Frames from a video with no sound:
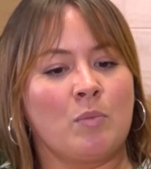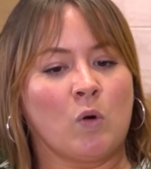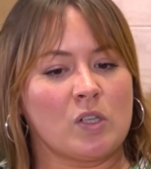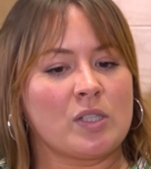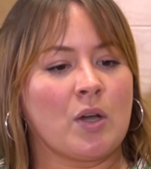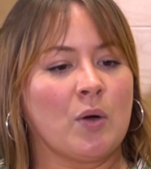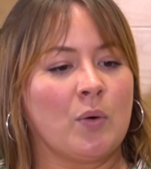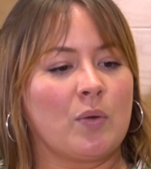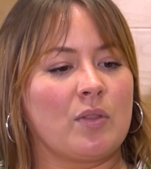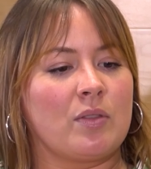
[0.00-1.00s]
More
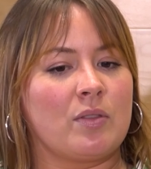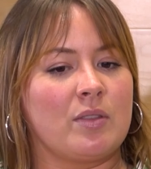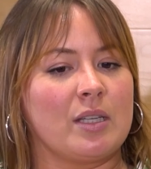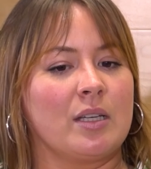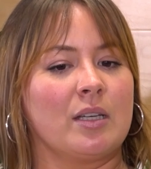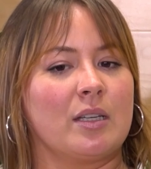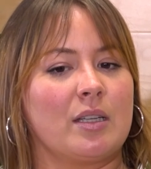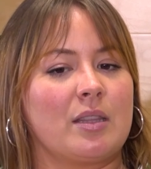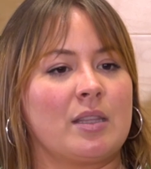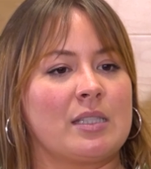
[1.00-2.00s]
so, the
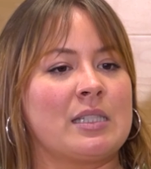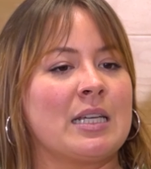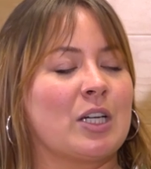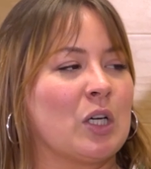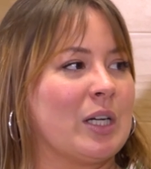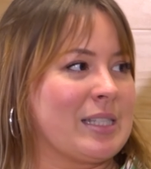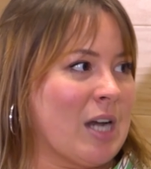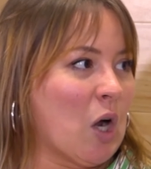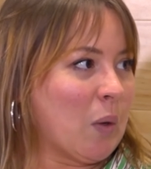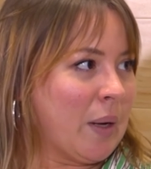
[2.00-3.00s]
sneaker is
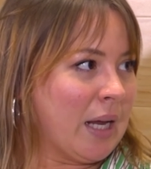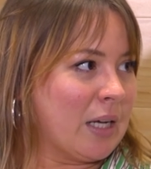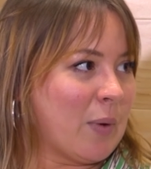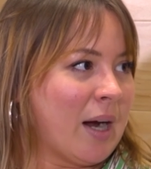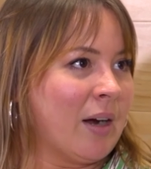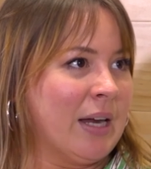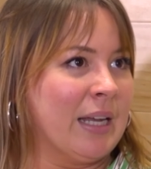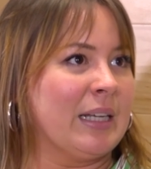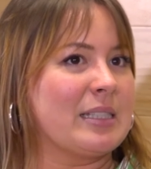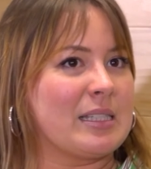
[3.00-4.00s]
not going anywhere,
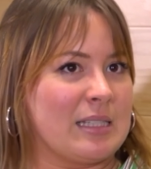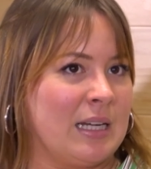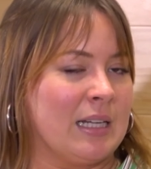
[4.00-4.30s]
and it's